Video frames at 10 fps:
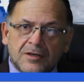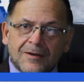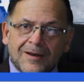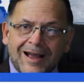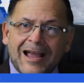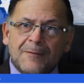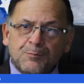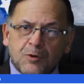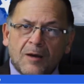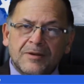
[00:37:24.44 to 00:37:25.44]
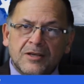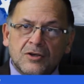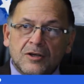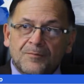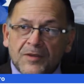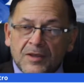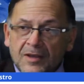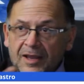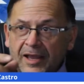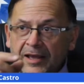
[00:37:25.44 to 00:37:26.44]
I probably could.
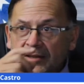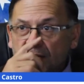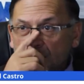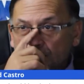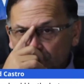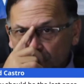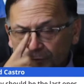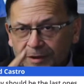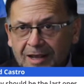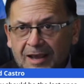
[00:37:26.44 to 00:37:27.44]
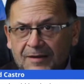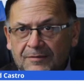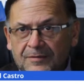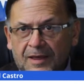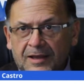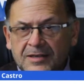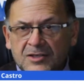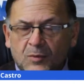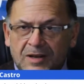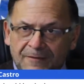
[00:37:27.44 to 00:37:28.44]
And the proof that I have of that is
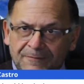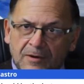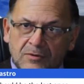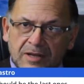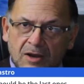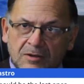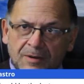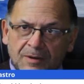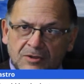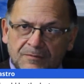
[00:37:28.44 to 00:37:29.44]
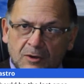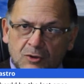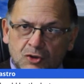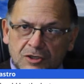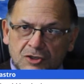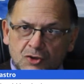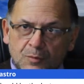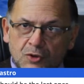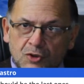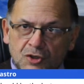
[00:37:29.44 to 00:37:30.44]
when I found out about the voucher
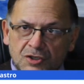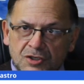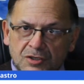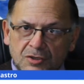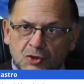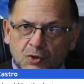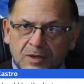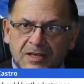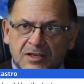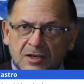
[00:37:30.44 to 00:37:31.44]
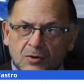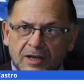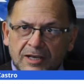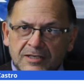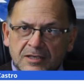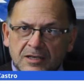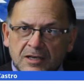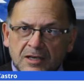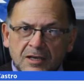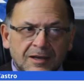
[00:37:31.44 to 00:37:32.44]
distributions 2 weeks ago, guys,
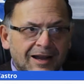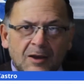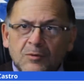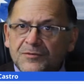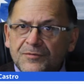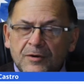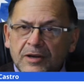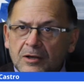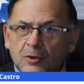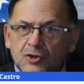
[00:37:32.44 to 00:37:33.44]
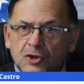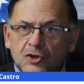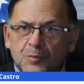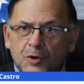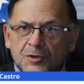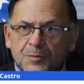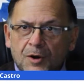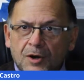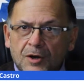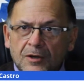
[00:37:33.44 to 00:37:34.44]
I was very close to the sports park.